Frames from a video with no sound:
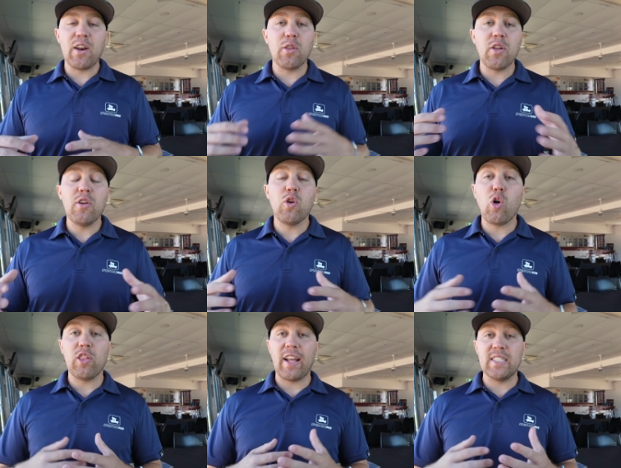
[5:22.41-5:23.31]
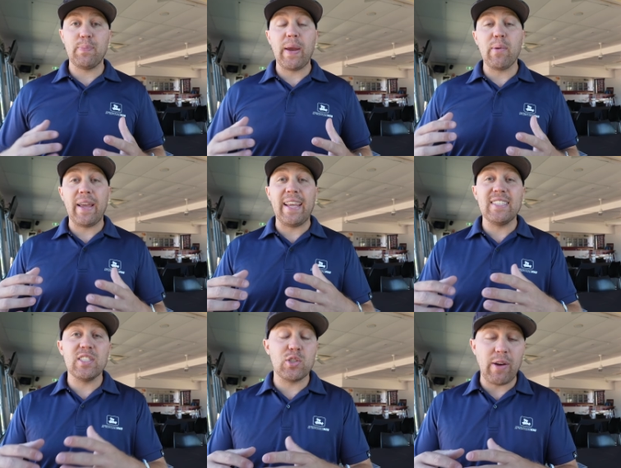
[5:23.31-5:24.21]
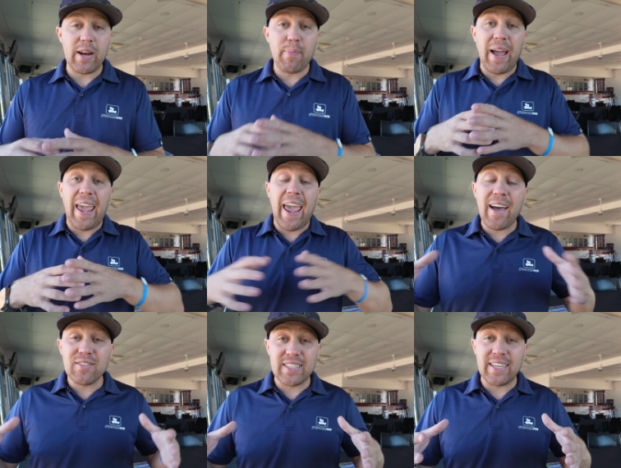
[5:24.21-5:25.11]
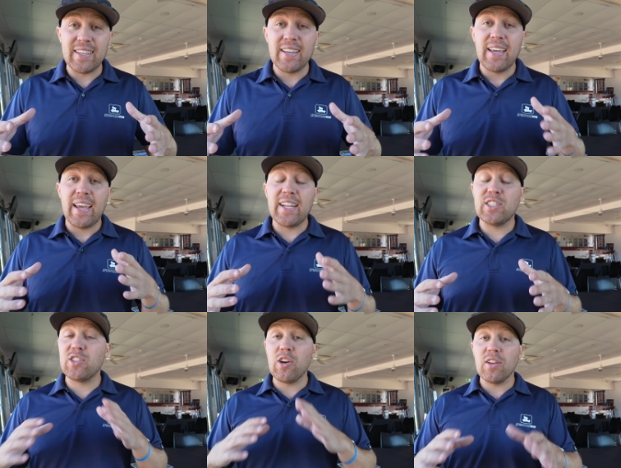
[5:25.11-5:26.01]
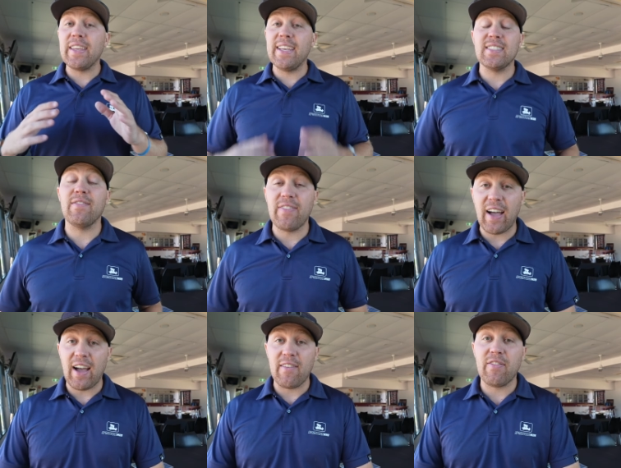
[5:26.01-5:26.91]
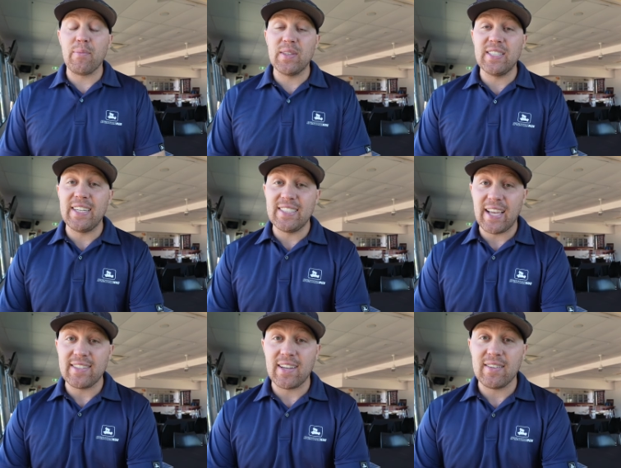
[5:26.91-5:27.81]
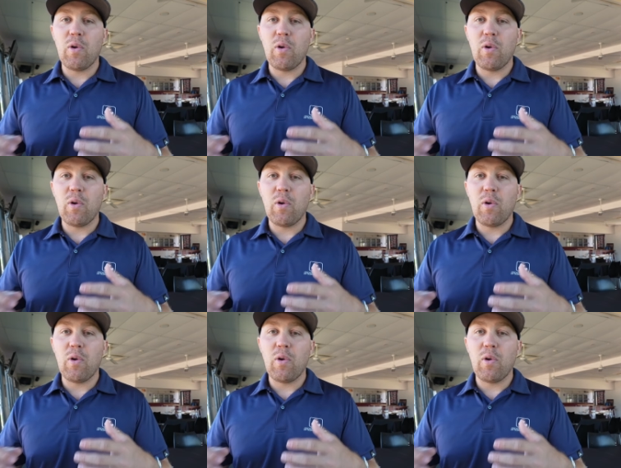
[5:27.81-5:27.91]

And although Northline Speedway isn't surrounded by housing, it certainly isn't far from the city centre.